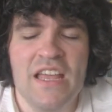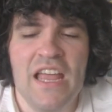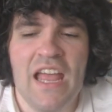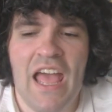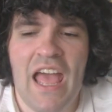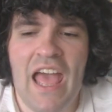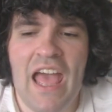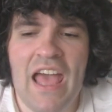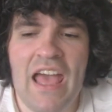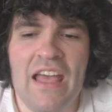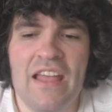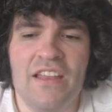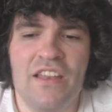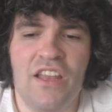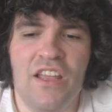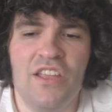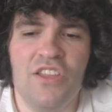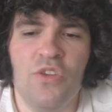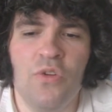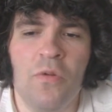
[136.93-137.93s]

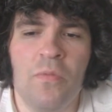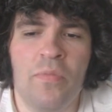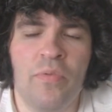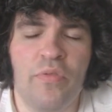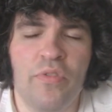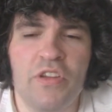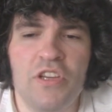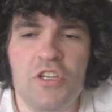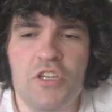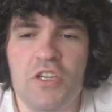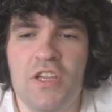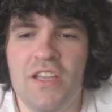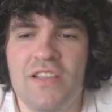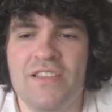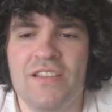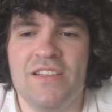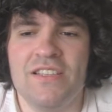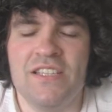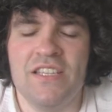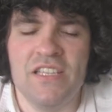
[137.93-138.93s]
and you appreciate
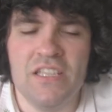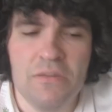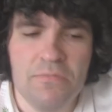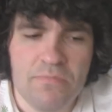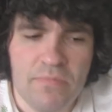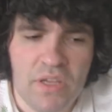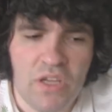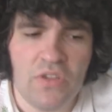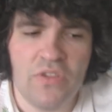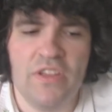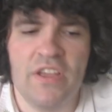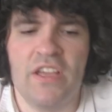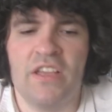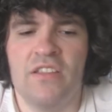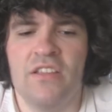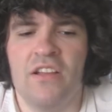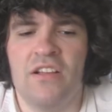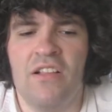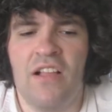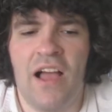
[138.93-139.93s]
the team building
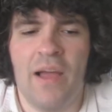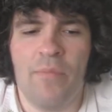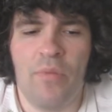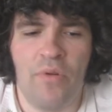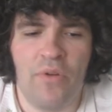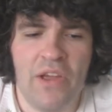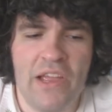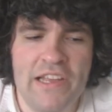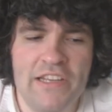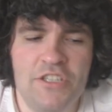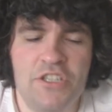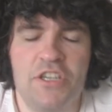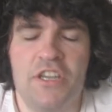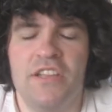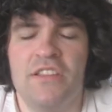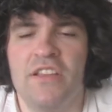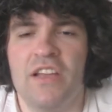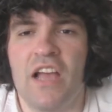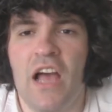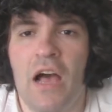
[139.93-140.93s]
and the collaboration
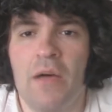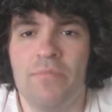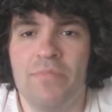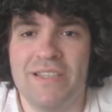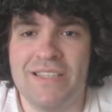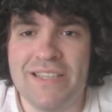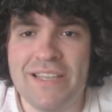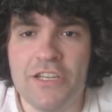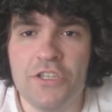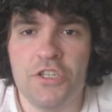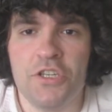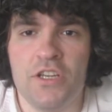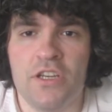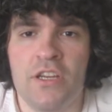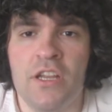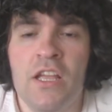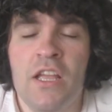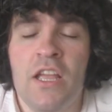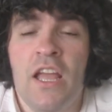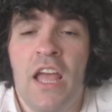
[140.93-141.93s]
and the
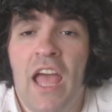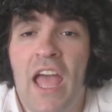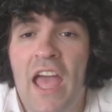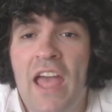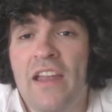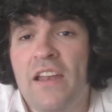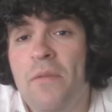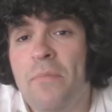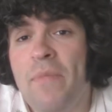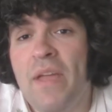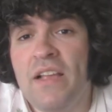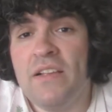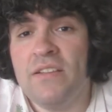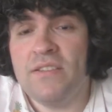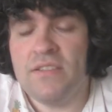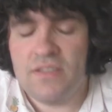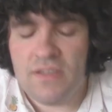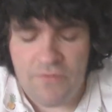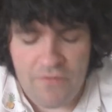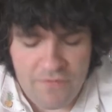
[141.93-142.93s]
competition and it
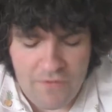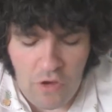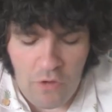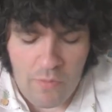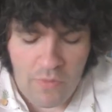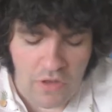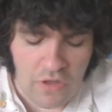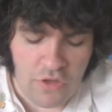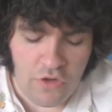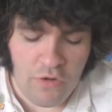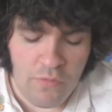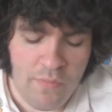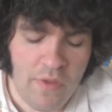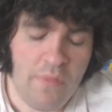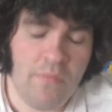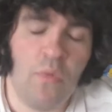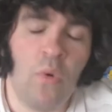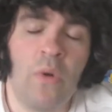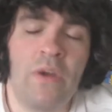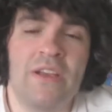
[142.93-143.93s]
makes the film a little
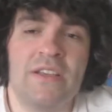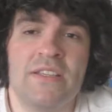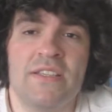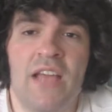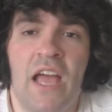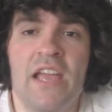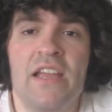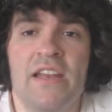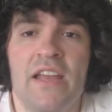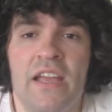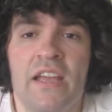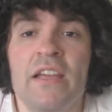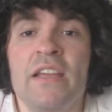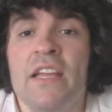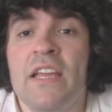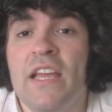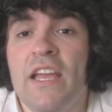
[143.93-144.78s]
bit more exciting.